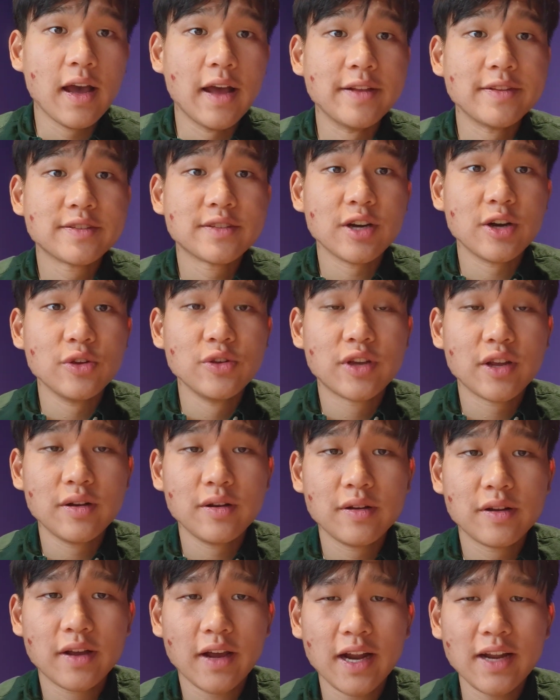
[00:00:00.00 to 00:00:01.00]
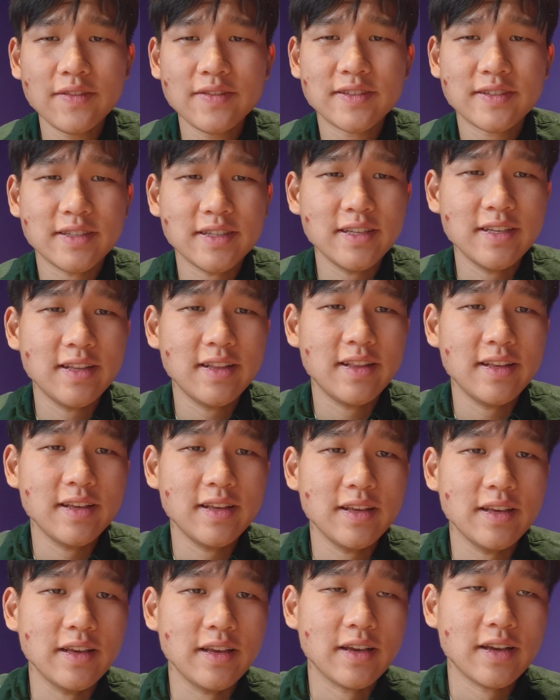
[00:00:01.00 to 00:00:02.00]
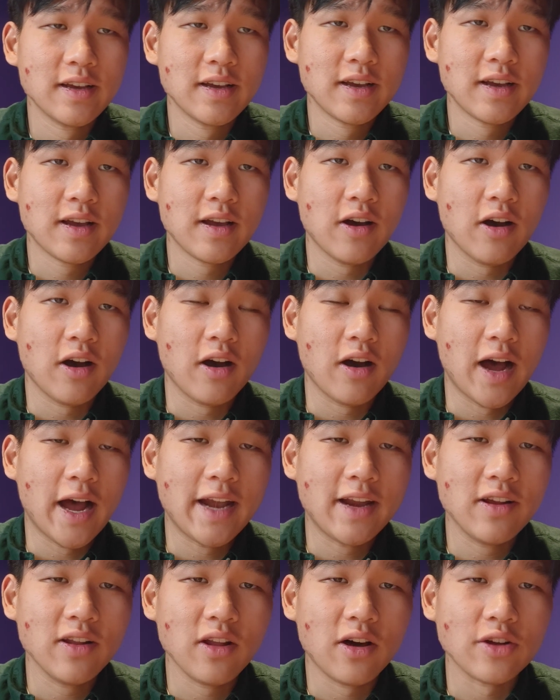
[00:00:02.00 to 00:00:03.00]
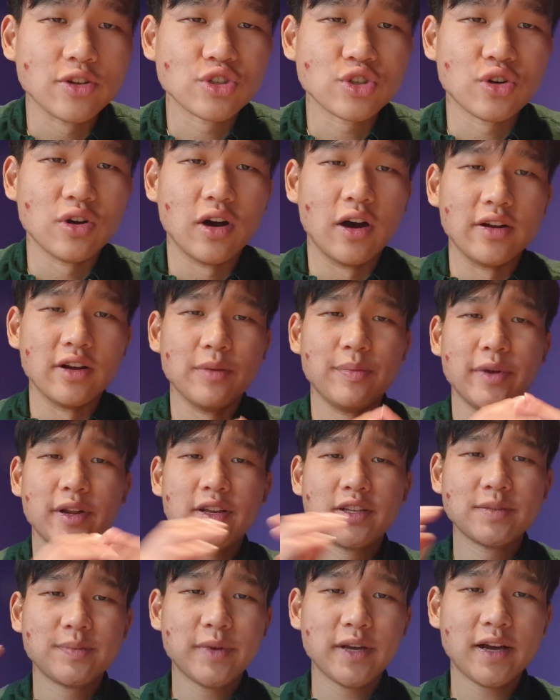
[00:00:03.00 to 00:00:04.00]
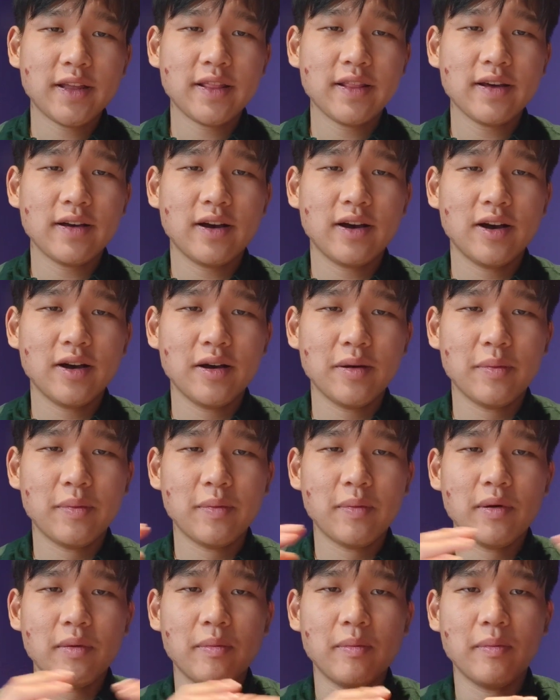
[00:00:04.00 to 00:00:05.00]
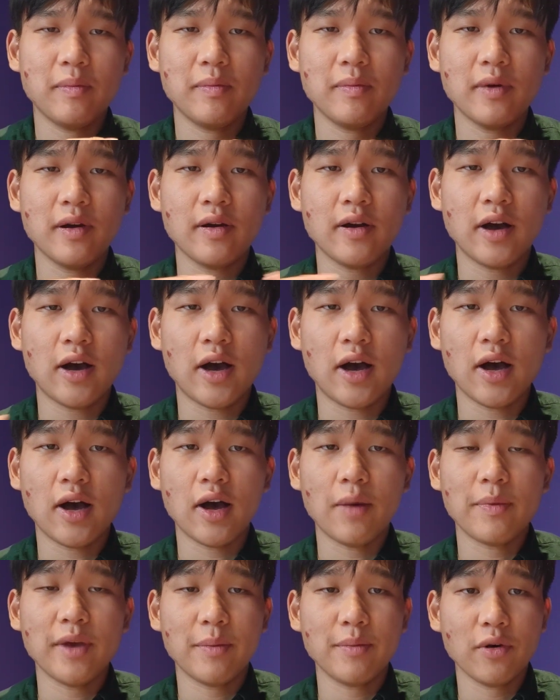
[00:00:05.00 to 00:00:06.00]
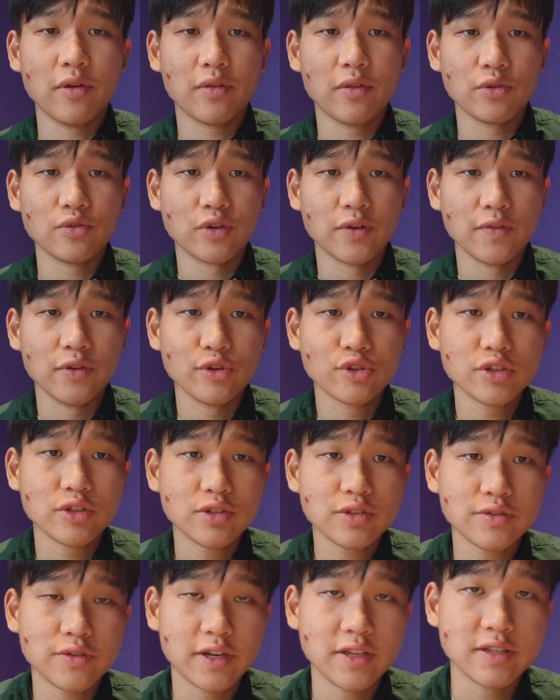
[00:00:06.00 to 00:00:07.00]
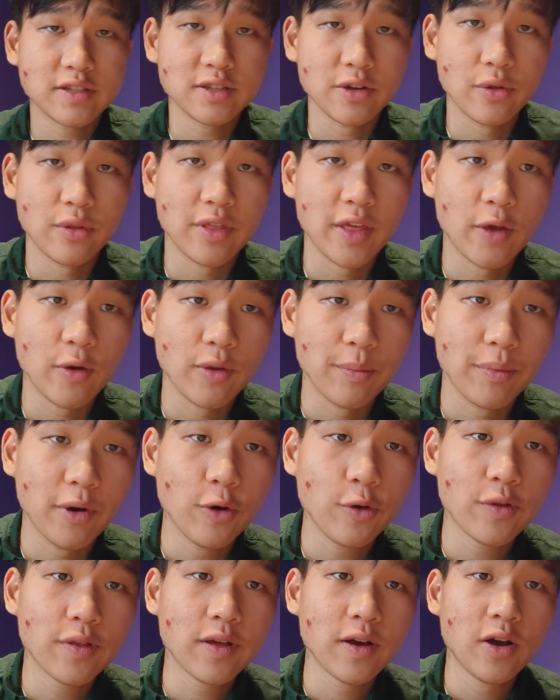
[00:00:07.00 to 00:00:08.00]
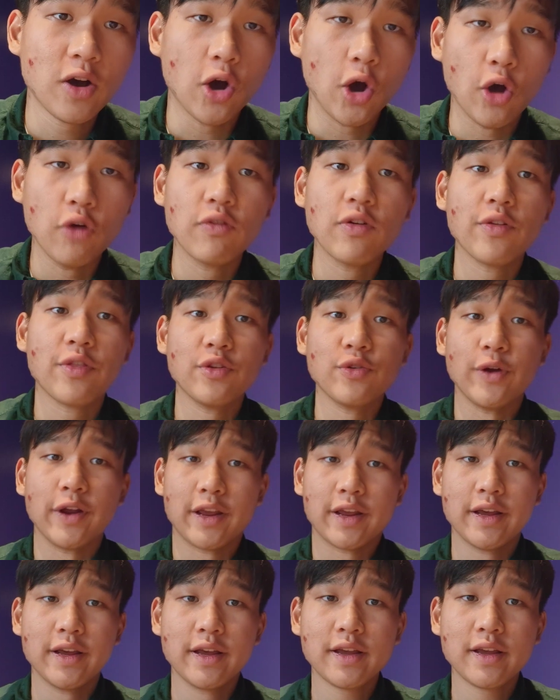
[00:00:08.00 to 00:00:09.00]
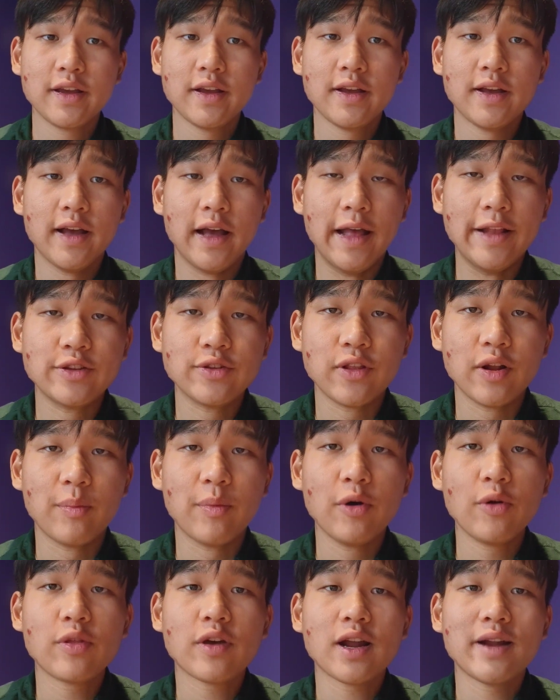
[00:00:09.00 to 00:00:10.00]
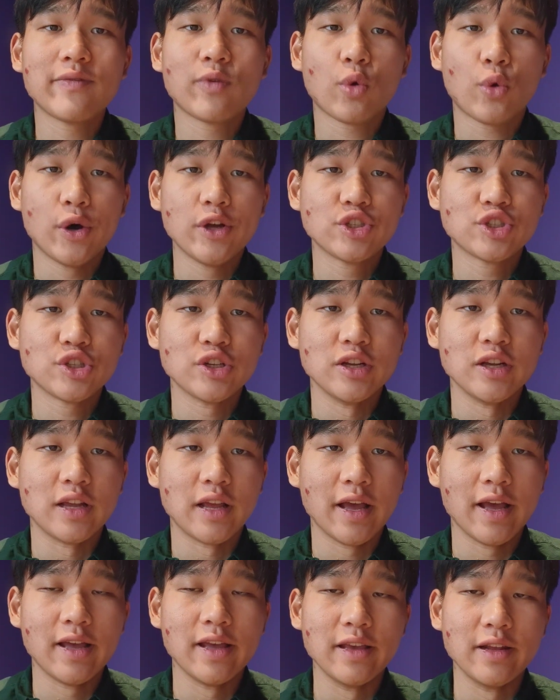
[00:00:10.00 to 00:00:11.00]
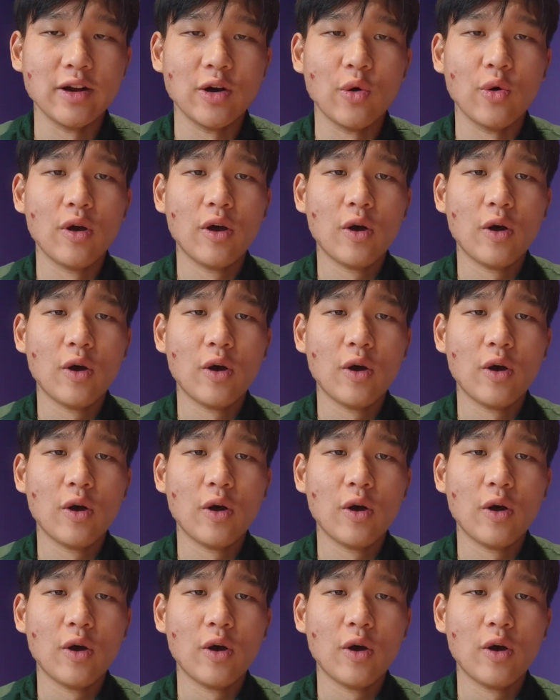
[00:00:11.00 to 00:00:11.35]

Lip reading: And so you can kind of see the ideological underpinnings behind both those revolutions, right? So they both overthrew a king, and so they're both kind of questioning, hey,